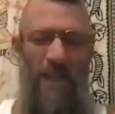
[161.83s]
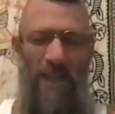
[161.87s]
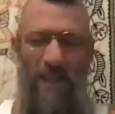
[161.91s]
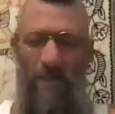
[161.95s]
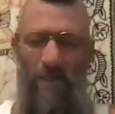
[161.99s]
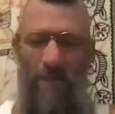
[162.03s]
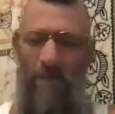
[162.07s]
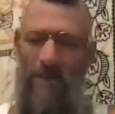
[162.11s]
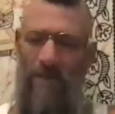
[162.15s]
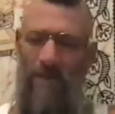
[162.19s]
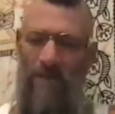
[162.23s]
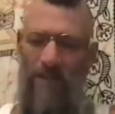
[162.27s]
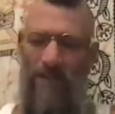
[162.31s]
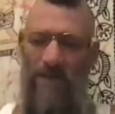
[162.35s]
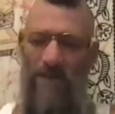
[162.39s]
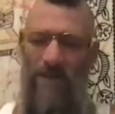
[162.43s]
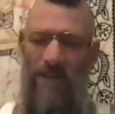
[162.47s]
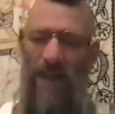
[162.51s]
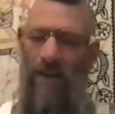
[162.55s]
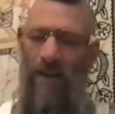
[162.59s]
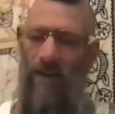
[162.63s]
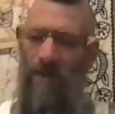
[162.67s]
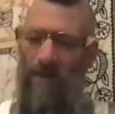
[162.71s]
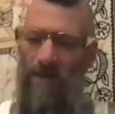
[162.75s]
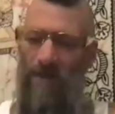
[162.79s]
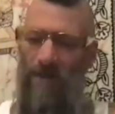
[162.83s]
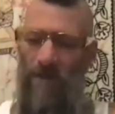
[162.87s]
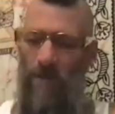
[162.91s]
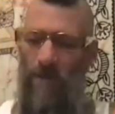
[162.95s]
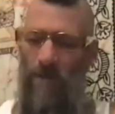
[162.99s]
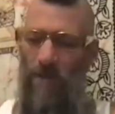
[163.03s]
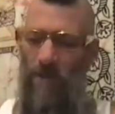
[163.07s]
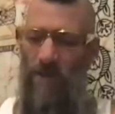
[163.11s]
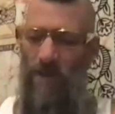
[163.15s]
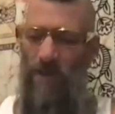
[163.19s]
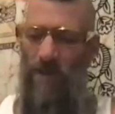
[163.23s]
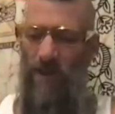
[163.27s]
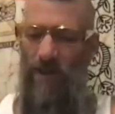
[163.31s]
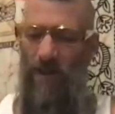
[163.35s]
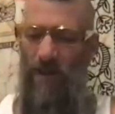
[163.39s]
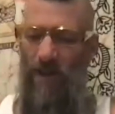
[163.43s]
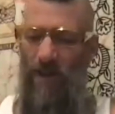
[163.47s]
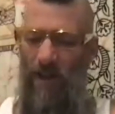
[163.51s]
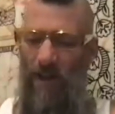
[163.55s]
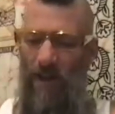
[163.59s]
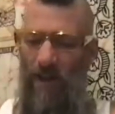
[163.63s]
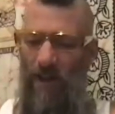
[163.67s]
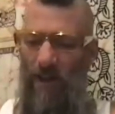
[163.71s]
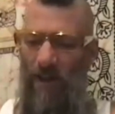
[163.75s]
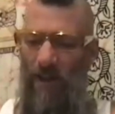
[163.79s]
hit me just now as you were
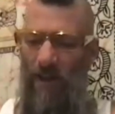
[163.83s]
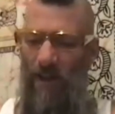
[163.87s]
sharing.